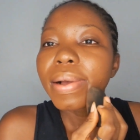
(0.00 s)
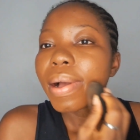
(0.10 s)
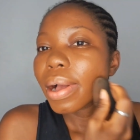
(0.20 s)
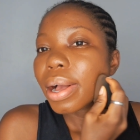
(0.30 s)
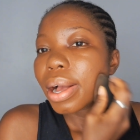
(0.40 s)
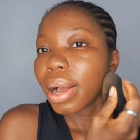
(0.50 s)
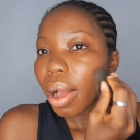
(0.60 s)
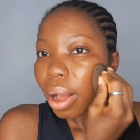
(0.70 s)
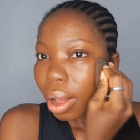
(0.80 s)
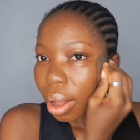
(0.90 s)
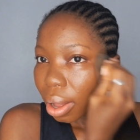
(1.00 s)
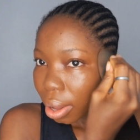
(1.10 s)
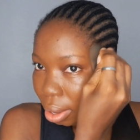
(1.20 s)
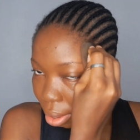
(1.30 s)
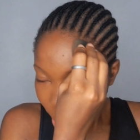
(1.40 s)
Tap tap tap. It
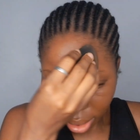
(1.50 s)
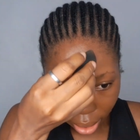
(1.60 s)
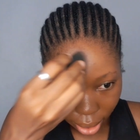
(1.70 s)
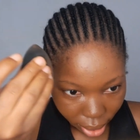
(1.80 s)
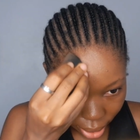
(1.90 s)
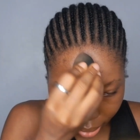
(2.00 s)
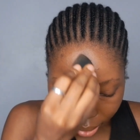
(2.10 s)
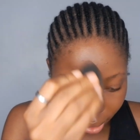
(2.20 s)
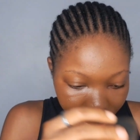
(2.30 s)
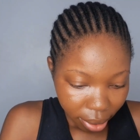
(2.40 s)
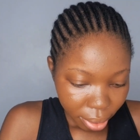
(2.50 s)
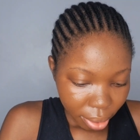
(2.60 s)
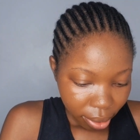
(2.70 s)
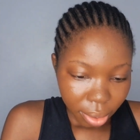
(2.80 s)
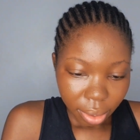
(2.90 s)
was nice when it
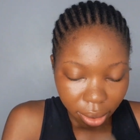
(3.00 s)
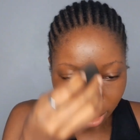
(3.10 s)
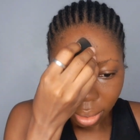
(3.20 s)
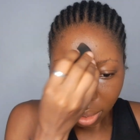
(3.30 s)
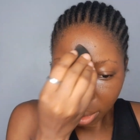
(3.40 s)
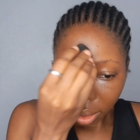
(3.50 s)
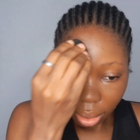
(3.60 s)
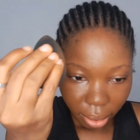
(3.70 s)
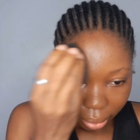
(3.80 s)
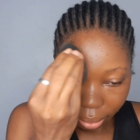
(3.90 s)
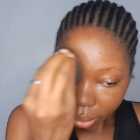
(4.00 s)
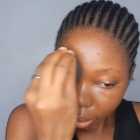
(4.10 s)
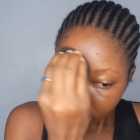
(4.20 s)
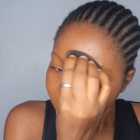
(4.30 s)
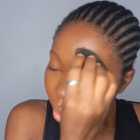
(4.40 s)
wasn't dry, but when it dried up, I
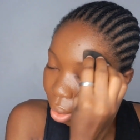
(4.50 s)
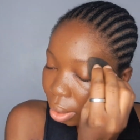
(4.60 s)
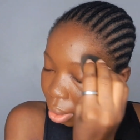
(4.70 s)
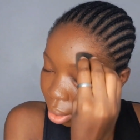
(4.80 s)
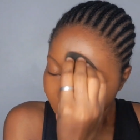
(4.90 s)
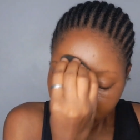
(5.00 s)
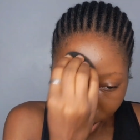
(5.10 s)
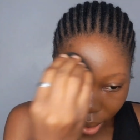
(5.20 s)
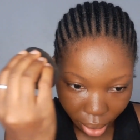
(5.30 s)
think that this foundation,